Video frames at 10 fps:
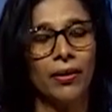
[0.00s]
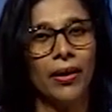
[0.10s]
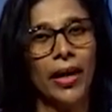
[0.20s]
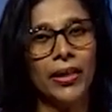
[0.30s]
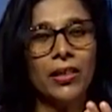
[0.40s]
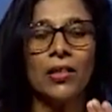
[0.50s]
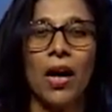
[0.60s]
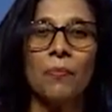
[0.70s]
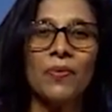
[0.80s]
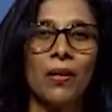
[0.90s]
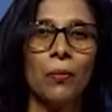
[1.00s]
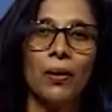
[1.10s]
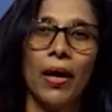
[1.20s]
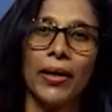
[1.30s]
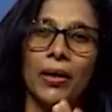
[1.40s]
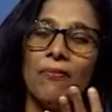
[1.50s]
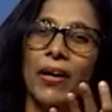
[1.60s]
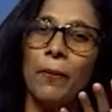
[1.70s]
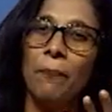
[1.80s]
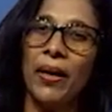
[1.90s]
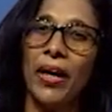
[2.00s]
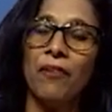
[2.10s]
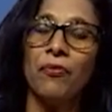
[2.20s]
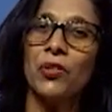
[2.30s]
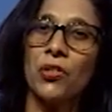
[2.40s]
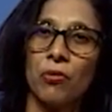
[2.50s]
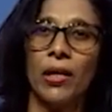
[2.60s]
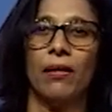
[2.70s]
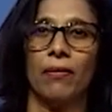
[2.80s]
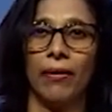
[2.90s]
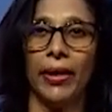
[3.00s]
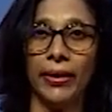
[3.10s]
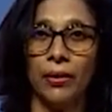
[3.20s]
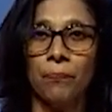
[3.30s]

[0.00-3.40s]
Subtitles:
and it comes out like a very painful shrill, right.